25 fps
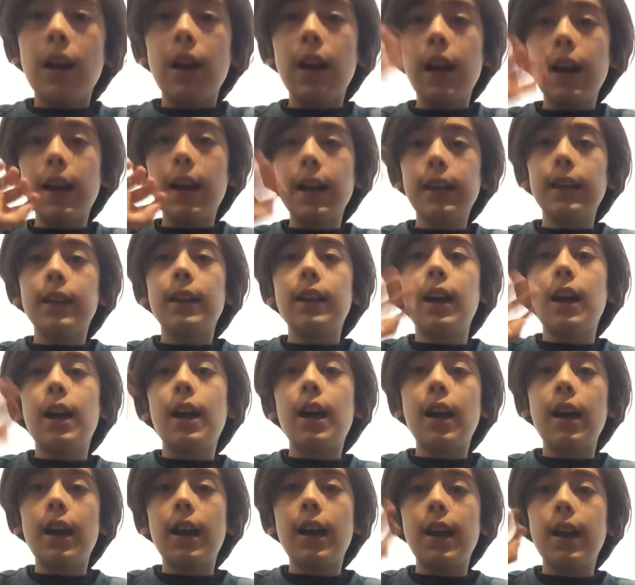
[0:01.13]
Hi
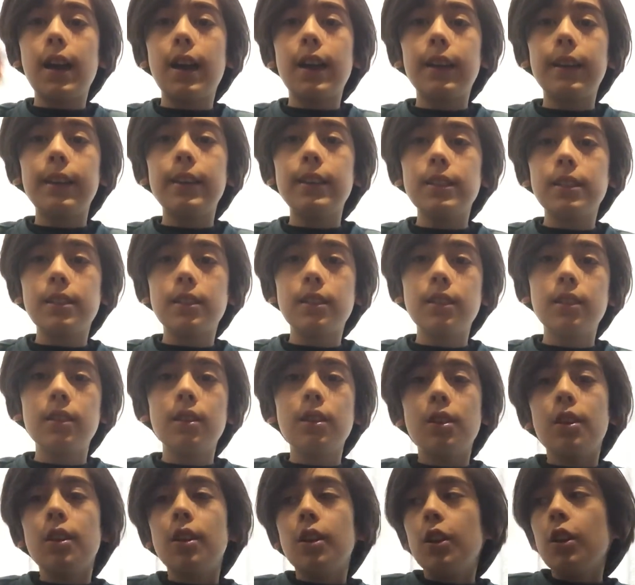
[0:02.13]
guys!
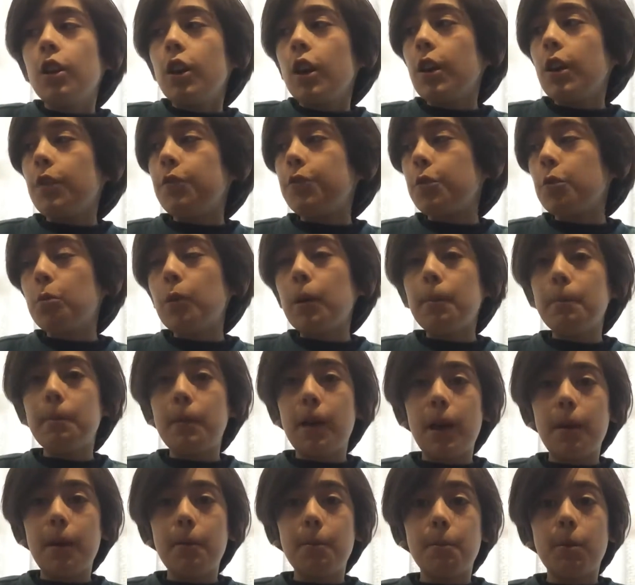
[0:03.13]
If you
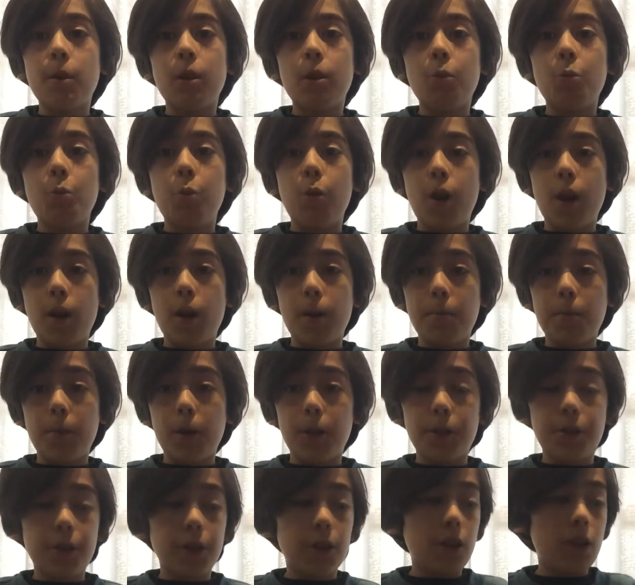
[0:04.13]
remember, one
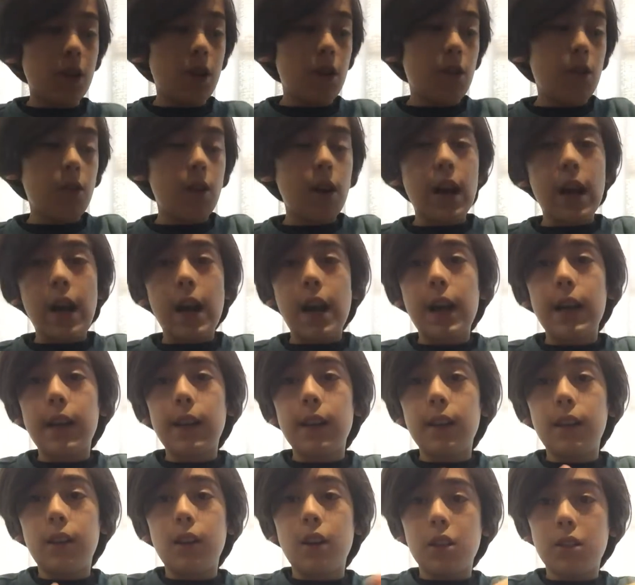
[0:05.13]
month ago,
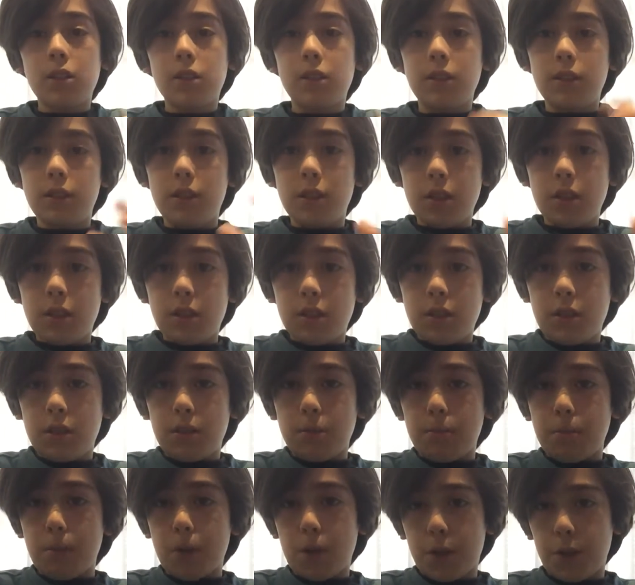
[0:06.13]
I got the, the
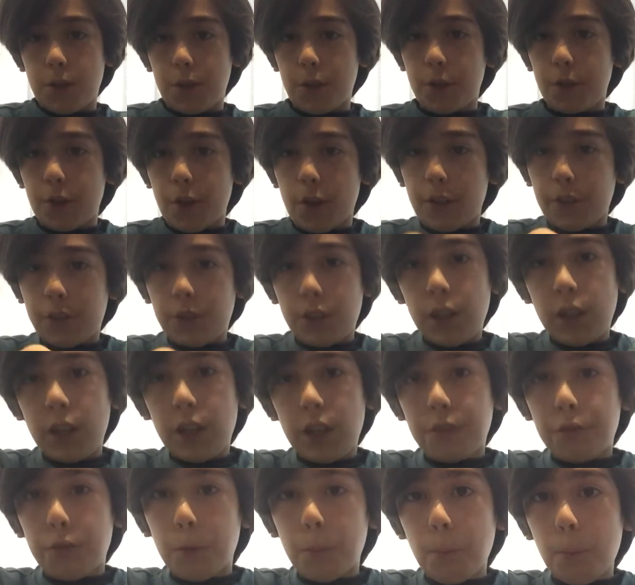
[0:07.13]
Mario Kart
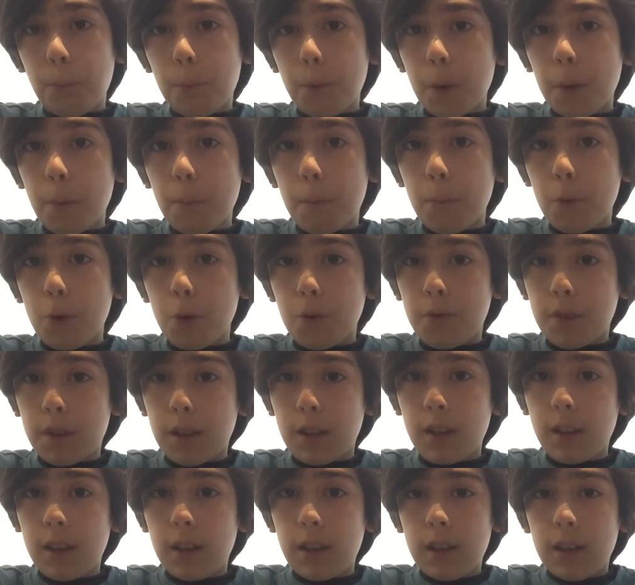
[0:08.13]
thingy from the
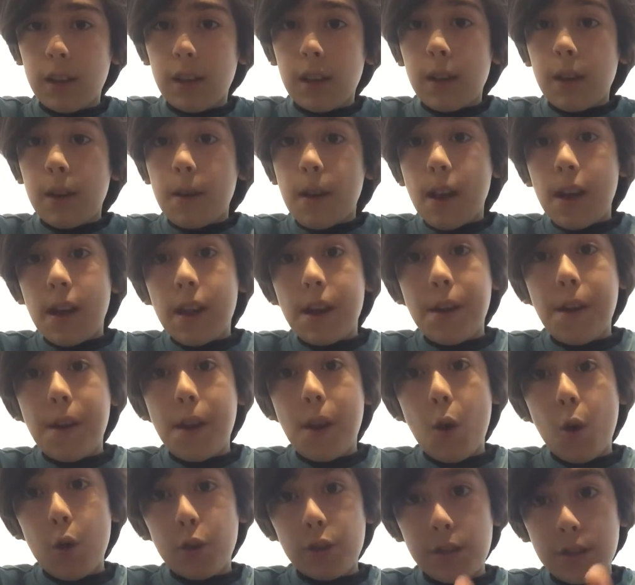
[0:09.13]
movie. And
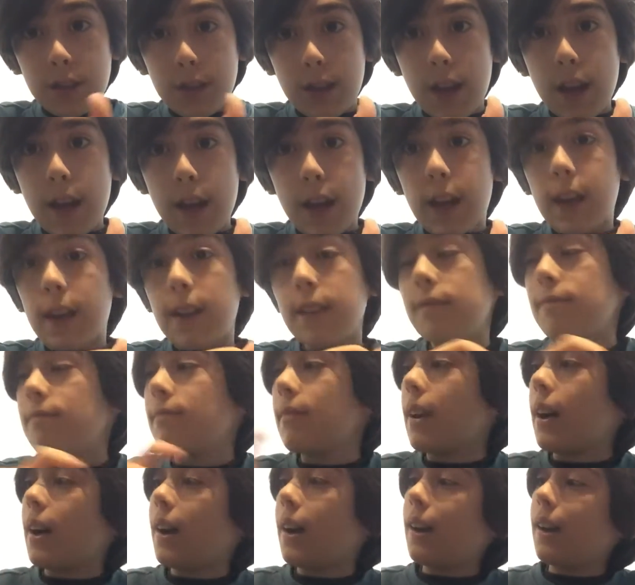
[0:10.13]
uh, today,
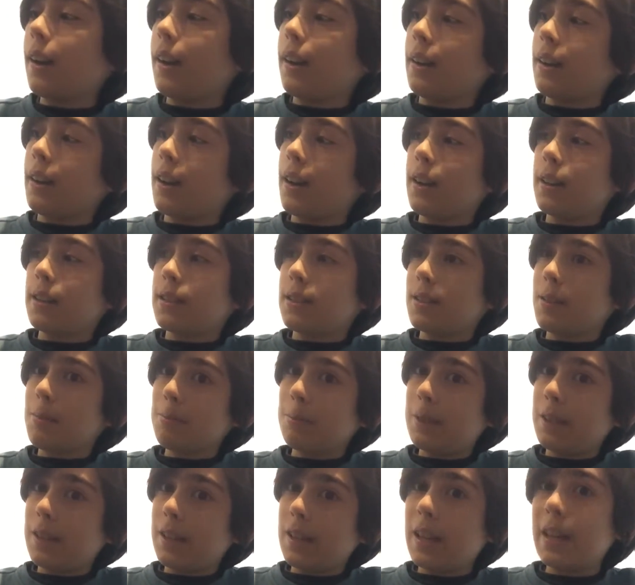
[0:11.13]
I got
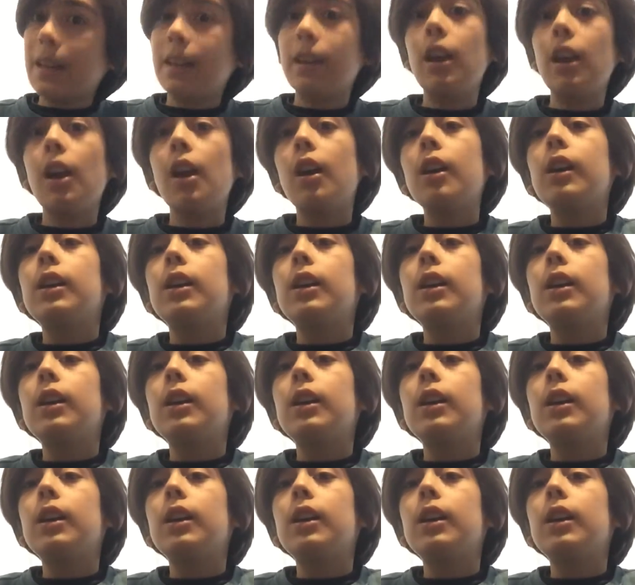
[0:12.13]
something